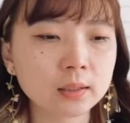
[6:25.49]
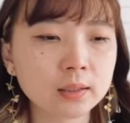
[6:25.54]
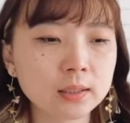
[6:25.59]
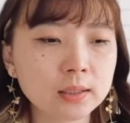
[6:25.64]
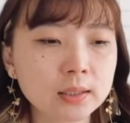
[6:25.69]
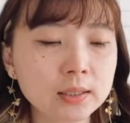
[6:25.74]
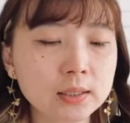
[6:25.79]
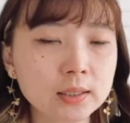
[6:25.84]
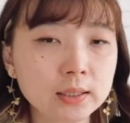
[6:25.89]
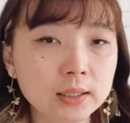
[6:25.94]

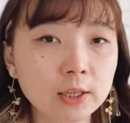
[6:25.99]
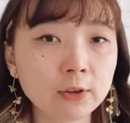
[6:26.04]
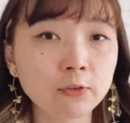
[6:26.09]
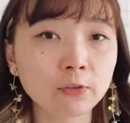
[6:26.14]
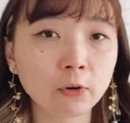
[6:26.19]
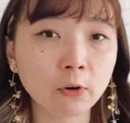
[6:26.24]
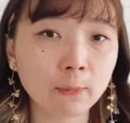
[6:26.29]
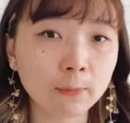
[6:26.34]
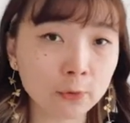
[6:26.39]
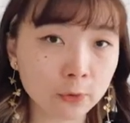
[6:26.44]
see
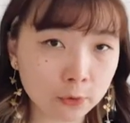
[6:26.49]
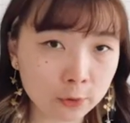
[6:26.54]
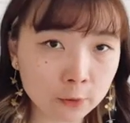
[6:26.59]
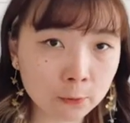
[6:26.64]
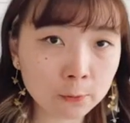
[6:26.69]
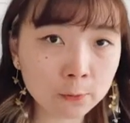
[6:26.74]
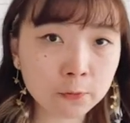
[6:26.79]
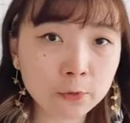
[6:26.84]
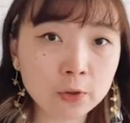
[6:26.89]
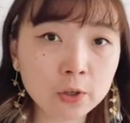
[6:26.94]
from YouTube
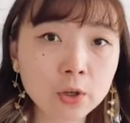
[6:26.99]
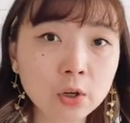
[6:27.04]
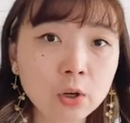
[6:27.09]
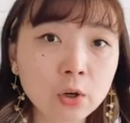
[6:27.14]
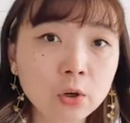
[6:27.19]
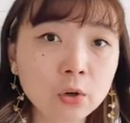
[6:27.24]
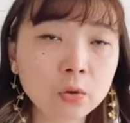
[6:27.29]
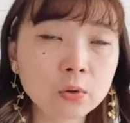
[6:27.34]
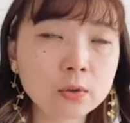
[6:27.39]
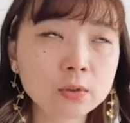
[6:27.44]

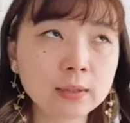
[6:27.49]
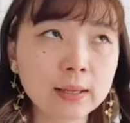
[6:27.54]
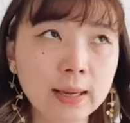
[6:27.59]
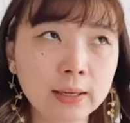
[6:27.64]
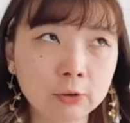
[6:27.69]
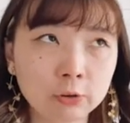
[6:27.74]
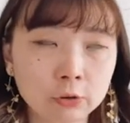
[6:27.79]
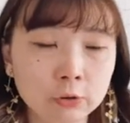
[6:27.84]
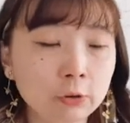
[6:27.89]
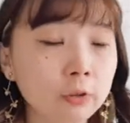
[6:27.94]
videos, like
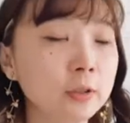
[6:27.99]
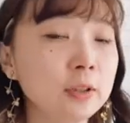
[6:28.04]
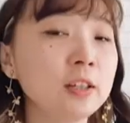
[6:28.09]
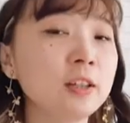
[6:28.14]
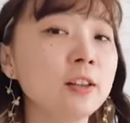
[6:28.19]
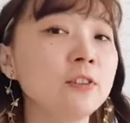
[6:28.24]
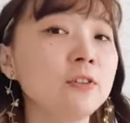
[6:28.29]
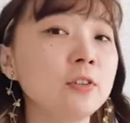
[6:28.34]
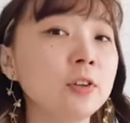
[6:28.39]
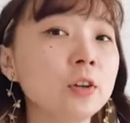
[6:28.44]

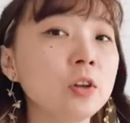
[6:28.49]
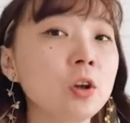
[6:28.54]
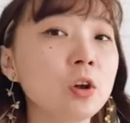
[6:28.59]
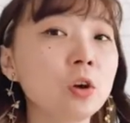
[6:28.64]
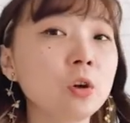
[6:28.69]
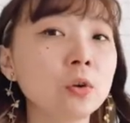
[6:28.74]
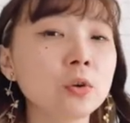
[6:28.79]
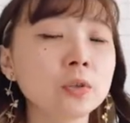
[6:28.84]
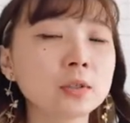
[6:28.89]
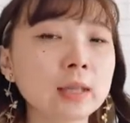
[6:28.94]
tutorial
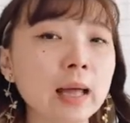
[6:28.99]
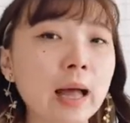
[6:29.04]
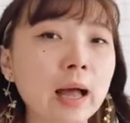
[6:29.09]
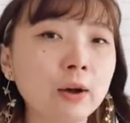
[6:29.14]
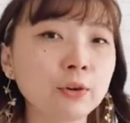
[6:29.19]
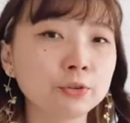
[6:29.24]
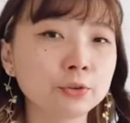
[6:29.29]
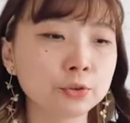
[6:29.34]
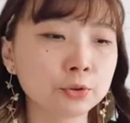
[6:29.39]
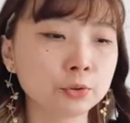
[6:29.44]
videos,
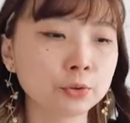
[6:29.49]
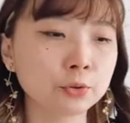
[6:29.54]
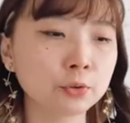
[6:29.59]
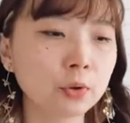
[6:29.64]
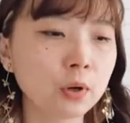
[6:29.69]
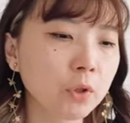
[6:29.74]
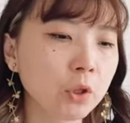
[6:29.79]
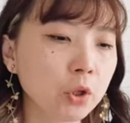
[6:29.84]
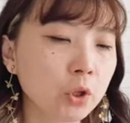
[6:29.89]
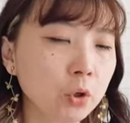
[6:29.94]
how to
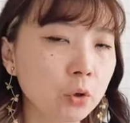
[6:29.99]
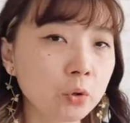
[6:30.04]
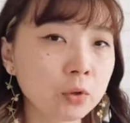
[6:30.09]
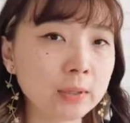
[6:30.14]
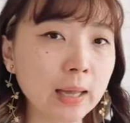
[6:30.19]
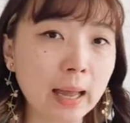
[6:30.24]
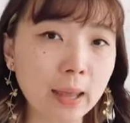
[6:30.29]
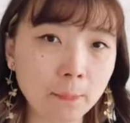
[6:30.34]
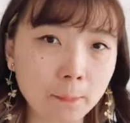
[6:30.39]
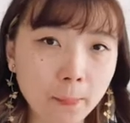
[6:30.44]
use
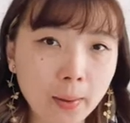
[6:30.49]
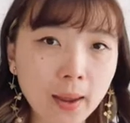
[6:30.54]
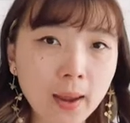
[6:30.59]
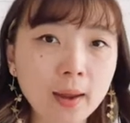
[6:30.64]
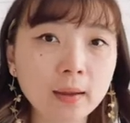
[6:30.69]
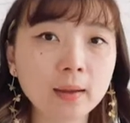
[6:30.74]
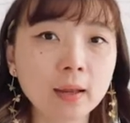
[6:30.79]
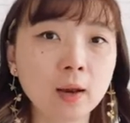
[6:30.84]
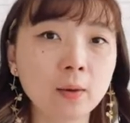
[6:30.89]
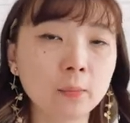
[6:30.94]
iPad
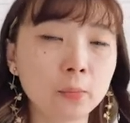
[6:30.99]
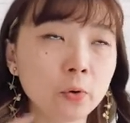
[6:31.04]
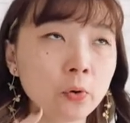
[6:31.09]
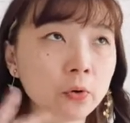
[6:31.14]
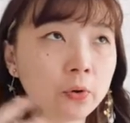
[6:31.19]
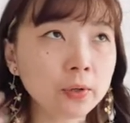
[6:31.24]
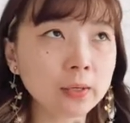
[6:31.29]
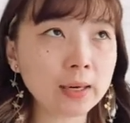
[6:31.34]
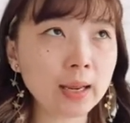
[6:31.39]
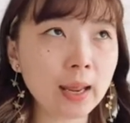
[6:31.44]
and
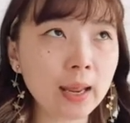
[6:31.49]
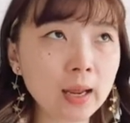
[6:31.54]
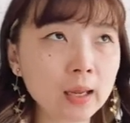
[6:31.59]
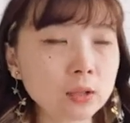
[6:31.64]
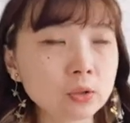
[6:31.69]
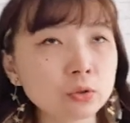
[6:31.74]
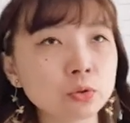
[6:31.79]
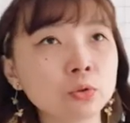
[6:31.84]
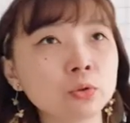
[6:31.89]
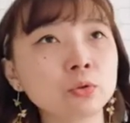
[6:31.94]

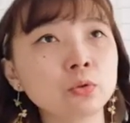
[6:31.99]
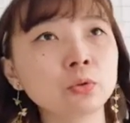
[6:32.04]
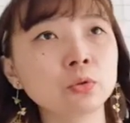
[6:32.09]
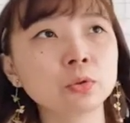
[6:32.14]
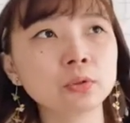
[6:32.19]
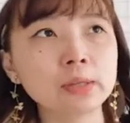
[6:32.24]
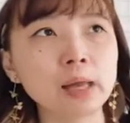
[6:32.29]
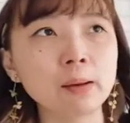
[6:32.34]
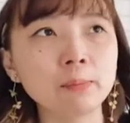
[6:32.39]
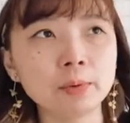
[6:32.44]
Procreate to do
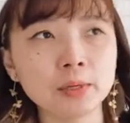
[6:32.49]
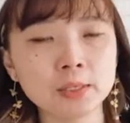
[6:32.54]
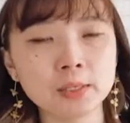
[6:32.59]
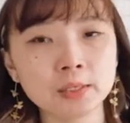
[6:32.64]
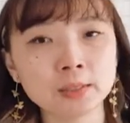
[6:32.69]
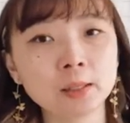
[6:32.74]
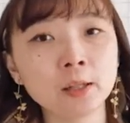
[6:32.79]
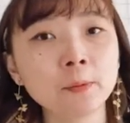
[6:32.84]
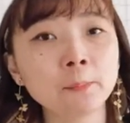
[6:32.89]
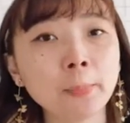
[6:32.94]
some
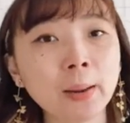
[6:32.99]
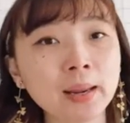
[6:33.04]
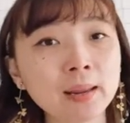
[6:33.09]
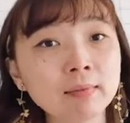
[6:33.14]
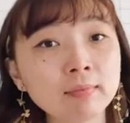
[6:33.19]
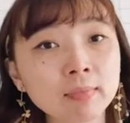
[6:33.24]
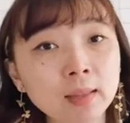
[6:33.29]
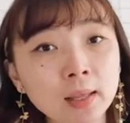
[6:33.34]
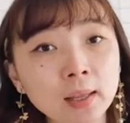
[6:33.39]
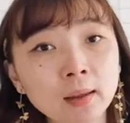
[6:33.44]
digital
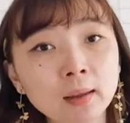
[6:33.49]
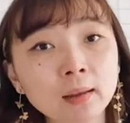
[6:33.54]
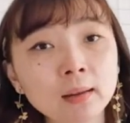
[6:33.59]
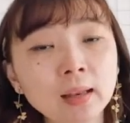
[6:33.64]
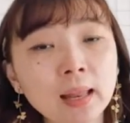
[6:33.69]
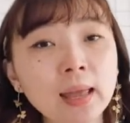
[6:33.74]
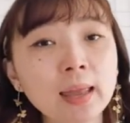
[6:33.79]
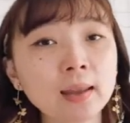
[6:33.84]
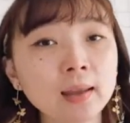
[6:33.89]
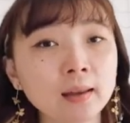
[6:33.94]
painting,
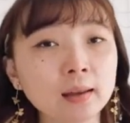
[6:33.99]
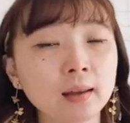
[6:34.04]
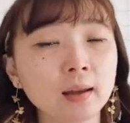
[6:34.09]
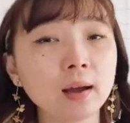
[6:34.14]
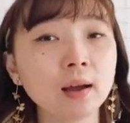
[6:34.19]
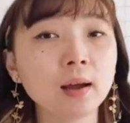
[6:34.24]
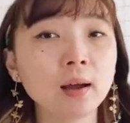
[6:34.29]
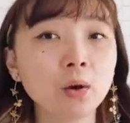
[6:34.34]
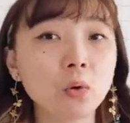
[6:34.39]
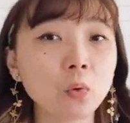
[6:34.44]
like
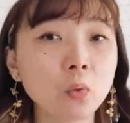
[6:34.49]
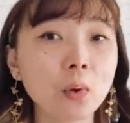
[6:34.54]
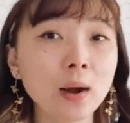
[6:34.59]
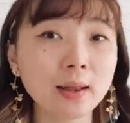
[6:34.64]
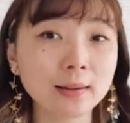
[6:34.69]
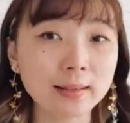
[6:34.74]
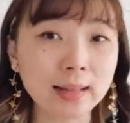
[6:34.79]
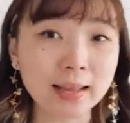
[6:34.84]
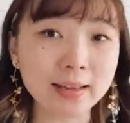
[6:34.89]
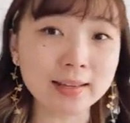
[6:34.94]

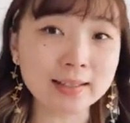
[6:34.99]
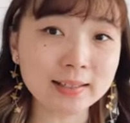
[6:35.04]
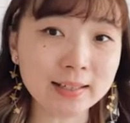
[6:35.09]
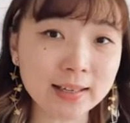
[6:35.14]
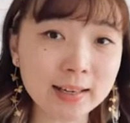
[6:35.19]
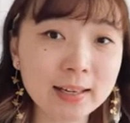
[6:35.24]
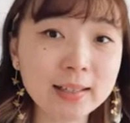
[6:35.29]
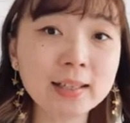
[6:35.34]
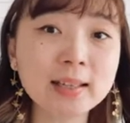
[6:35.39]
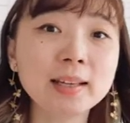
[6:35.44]
what I
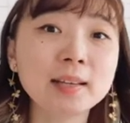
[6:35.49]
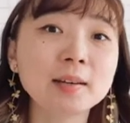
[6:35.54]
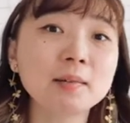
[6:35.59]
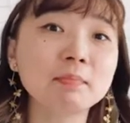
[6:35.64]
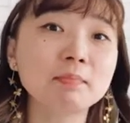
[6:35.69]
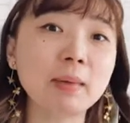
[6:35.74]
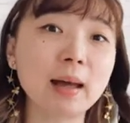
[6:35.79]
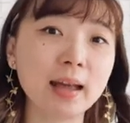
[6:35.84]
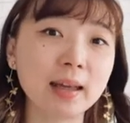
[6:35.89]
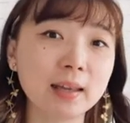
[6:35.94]
did in
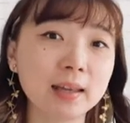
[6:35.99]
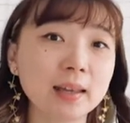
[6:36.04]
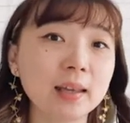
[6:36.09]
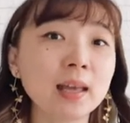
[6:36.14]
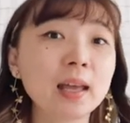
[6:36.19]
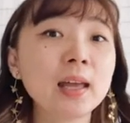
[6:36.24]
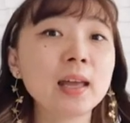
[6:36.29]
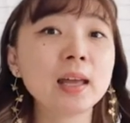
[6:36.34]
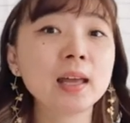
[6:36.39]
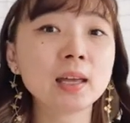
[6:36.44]
my
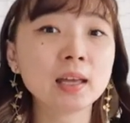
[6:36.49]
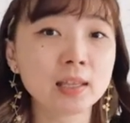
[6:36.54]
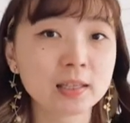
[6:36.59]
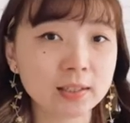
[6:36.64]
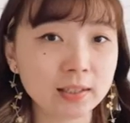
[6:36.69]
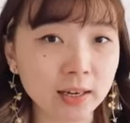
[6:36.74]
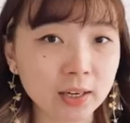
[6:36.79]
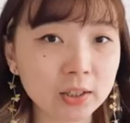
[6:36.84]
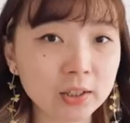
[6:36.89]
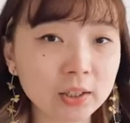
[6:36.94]

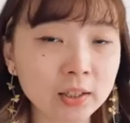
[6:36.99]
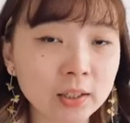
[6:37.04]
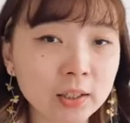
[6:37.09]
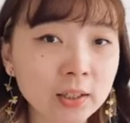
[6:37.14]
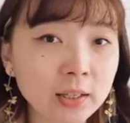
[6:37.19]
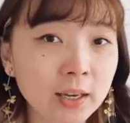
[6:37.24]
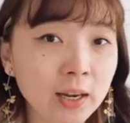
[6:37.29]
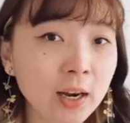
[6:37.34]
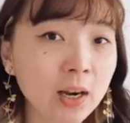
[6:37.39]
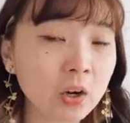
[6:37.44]
channel.
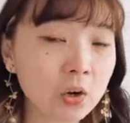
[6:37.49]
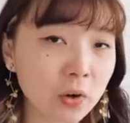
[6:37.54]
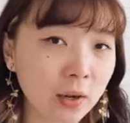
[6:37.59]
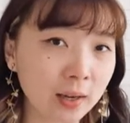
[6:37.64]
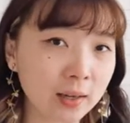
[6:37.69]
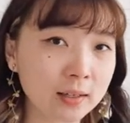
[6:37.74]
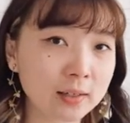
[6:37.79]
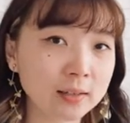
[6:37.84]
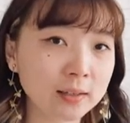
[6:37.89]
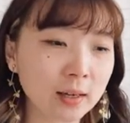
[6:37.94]
Here you
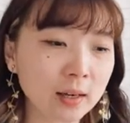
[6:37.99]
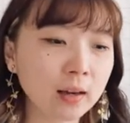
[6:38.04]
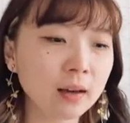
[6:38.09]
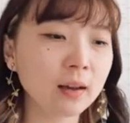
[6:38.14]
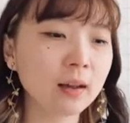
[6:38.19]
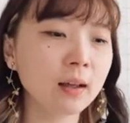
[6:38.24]
can check.